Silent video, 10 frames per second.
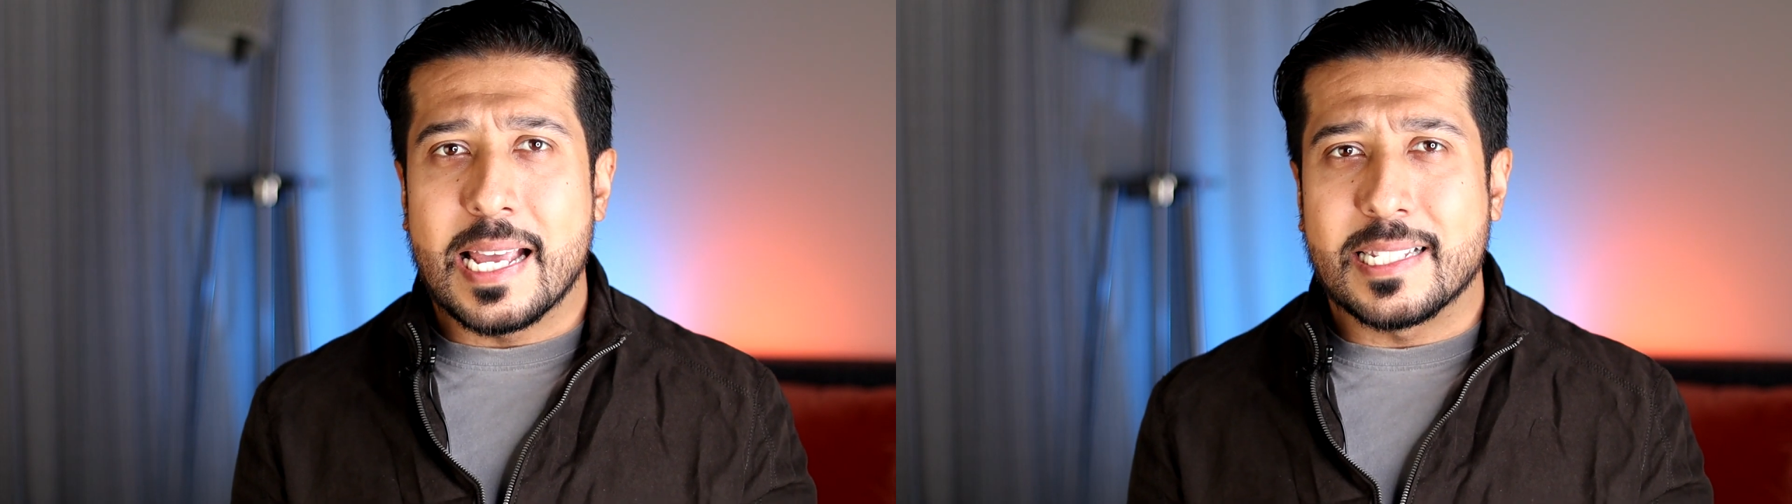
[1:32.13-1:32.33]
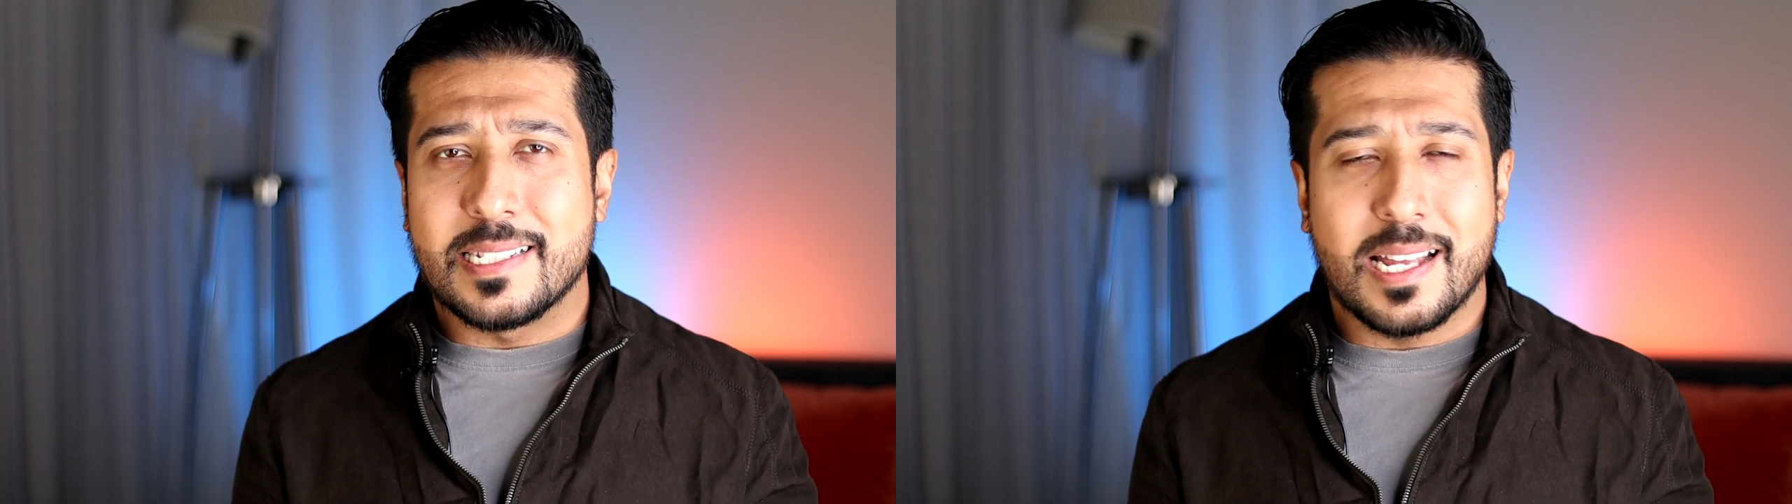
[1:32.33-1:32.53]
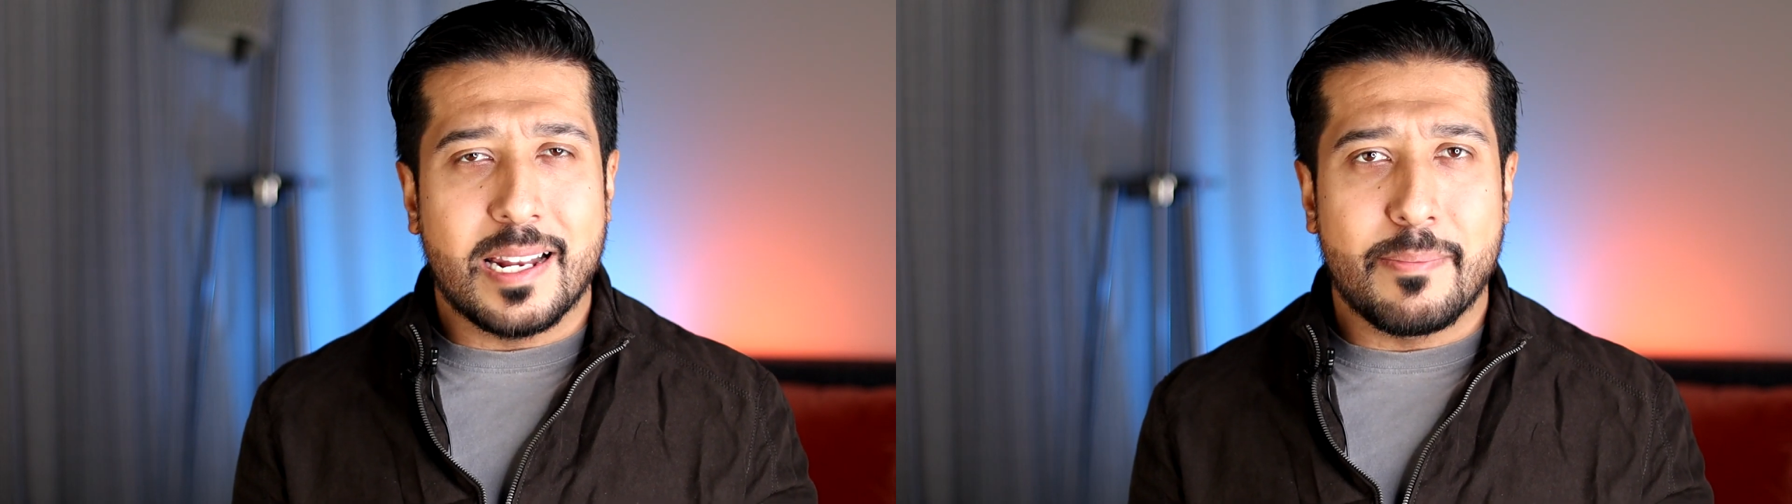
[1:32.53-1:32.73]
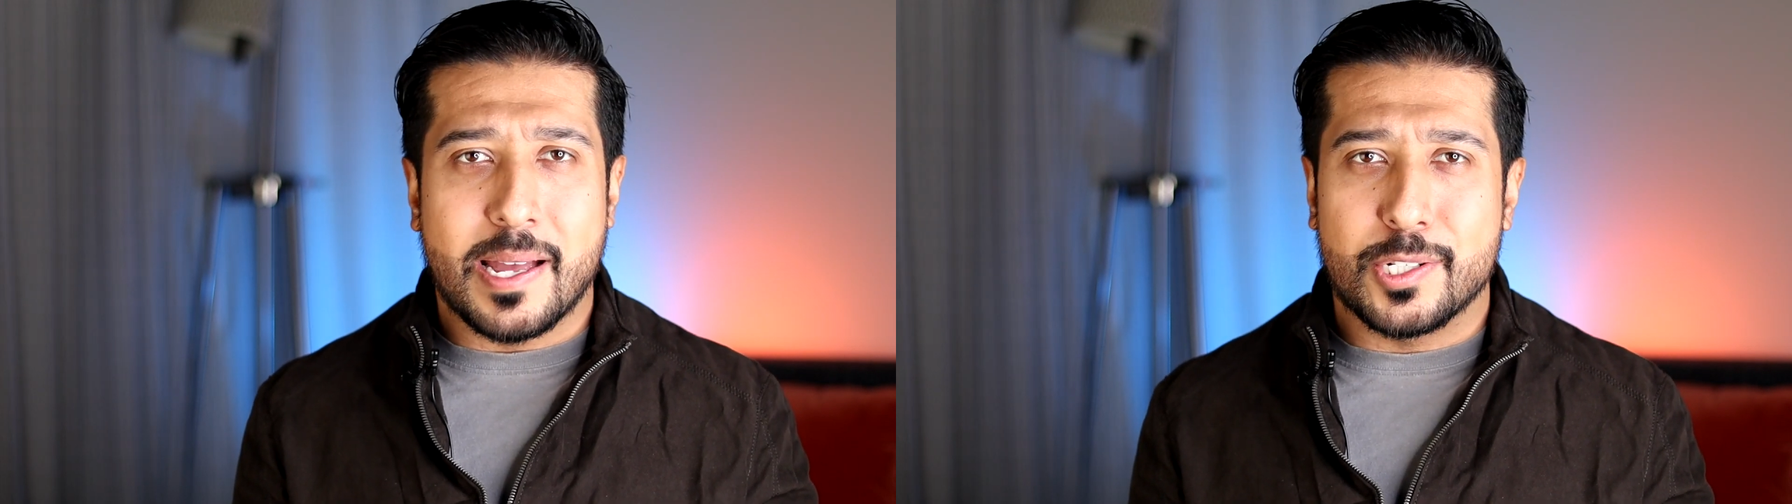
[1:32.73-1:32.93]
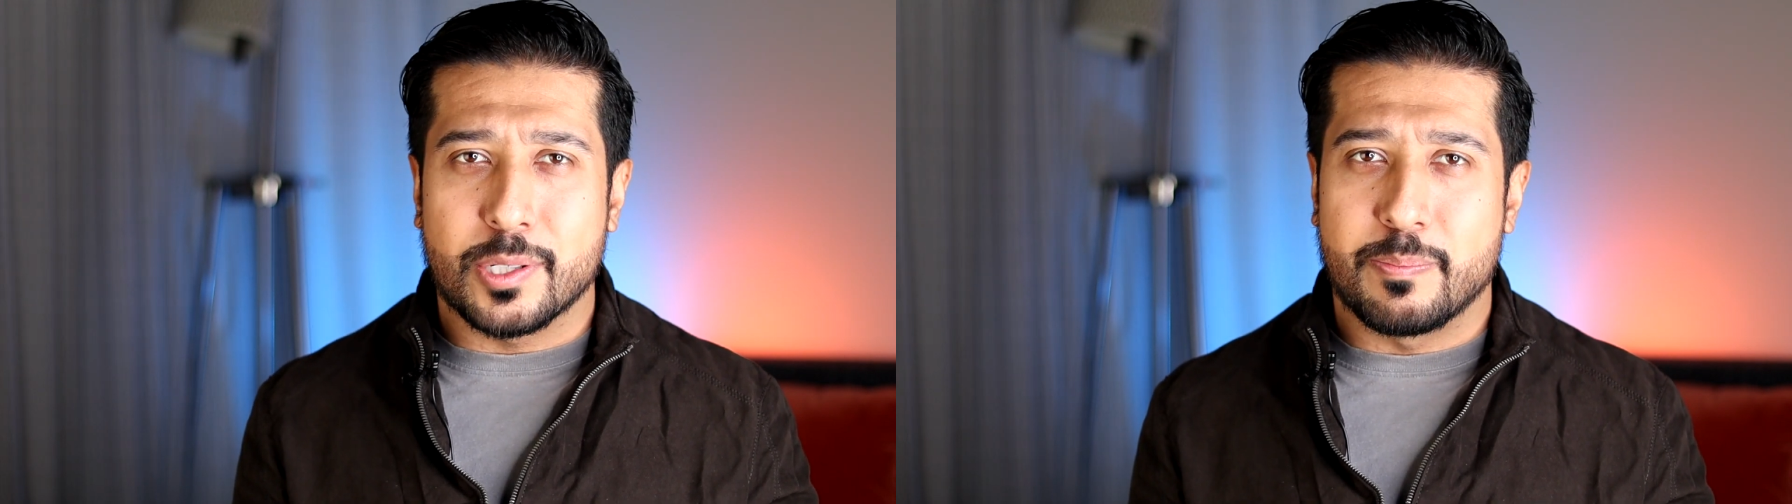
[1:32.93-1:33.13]
it's not a
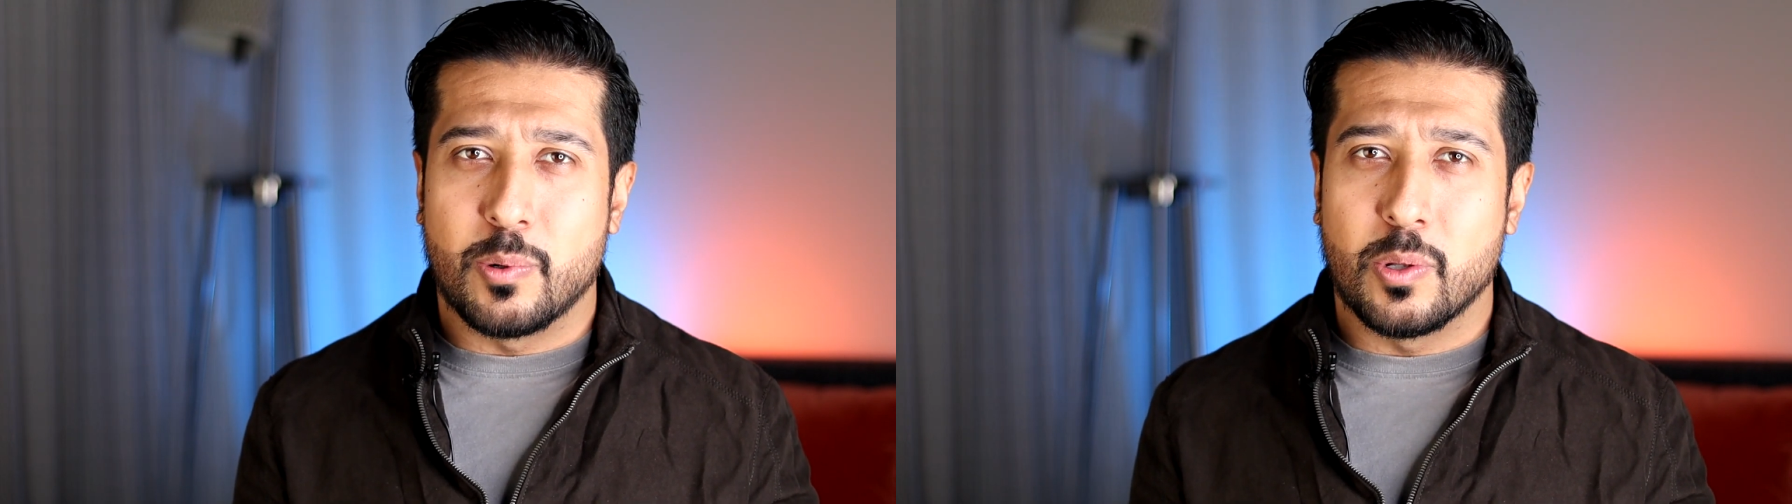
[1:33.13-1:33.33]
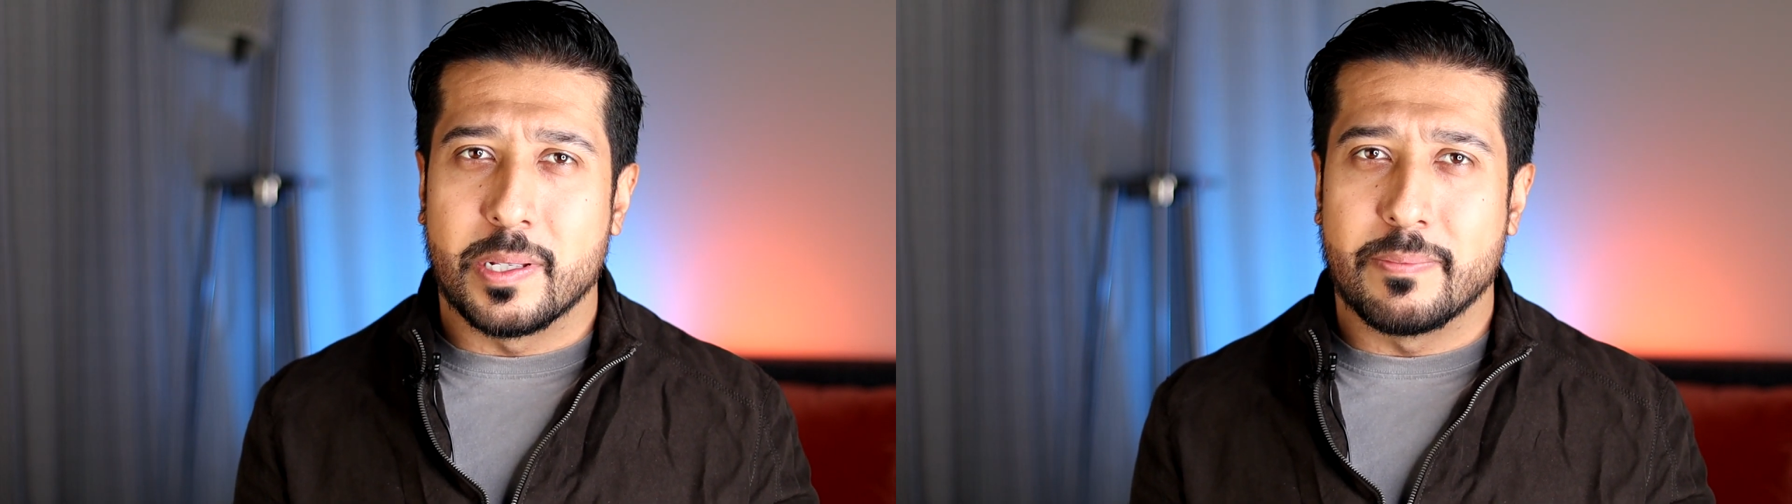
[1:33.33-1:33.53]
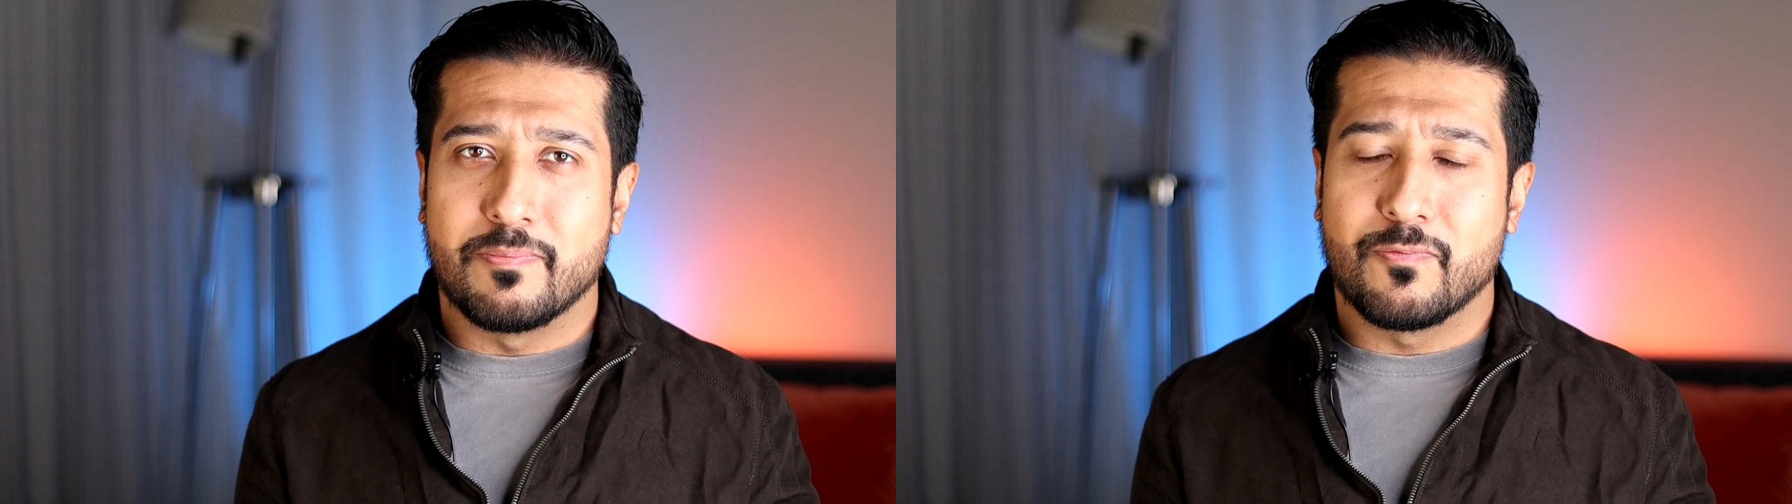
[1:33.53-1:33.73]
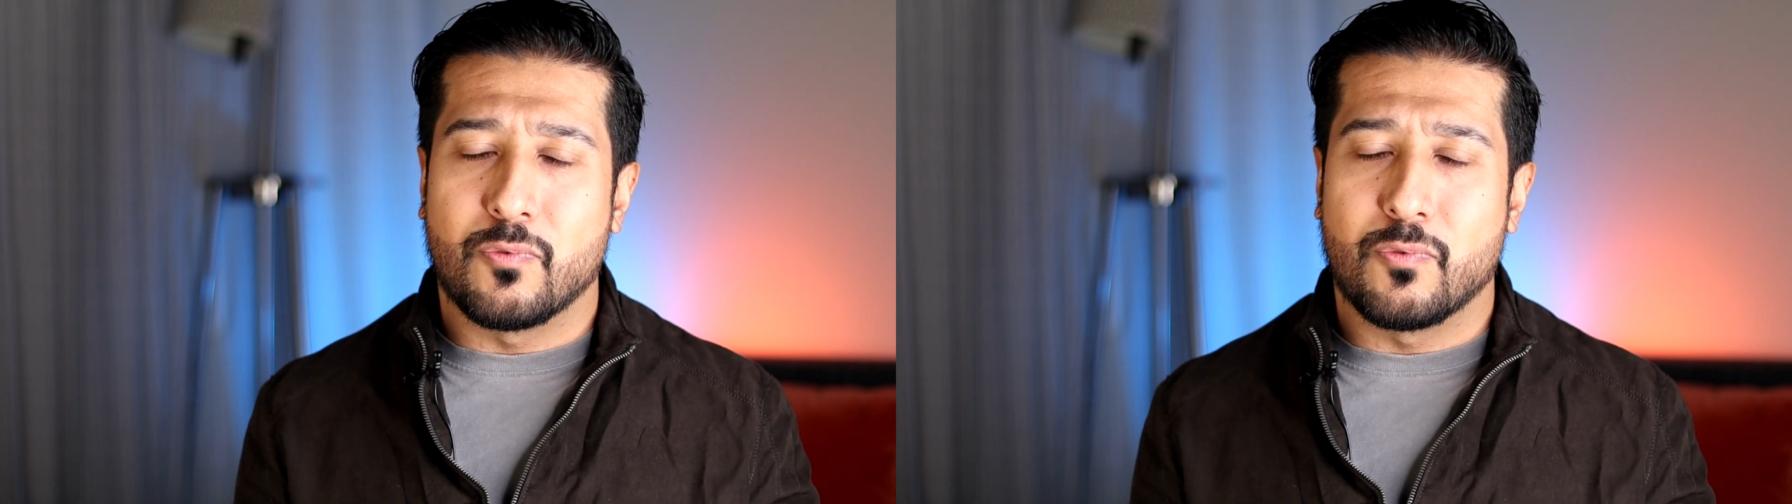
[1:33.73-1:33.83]
magic bullet.